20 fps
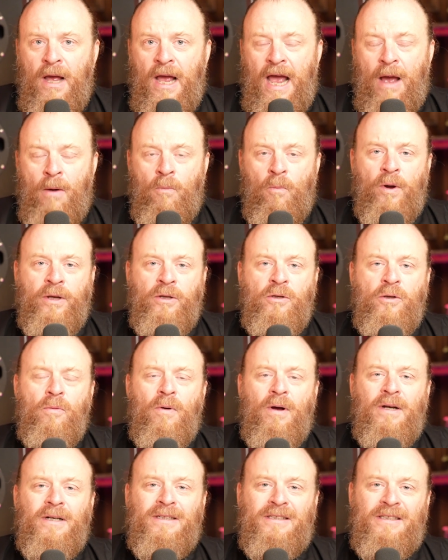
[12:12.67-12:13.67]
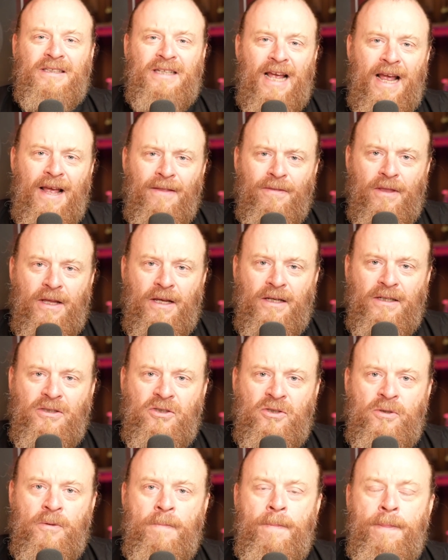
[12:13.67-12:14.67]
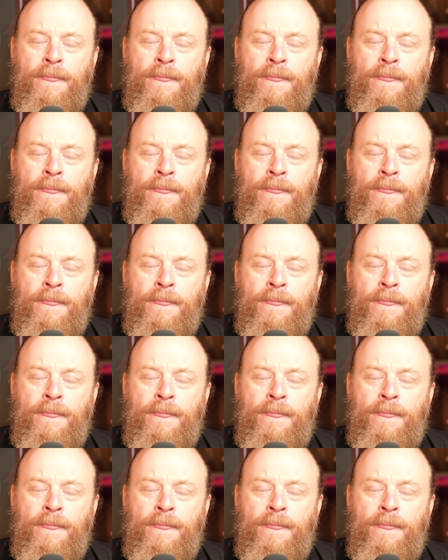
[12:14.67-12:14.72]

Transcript: And when you understand this,